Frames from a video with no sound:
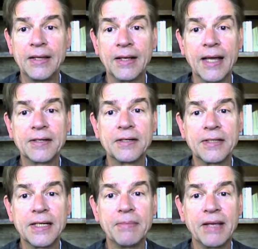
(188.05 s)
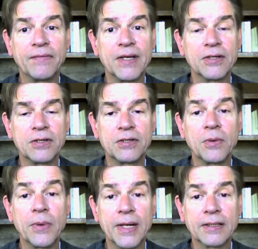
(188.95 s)
the licensee may face
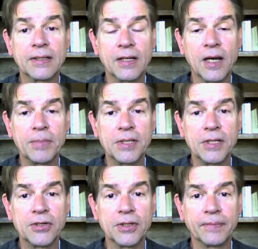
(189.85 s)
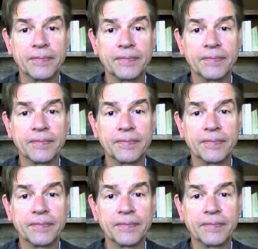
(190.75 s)
direct competition.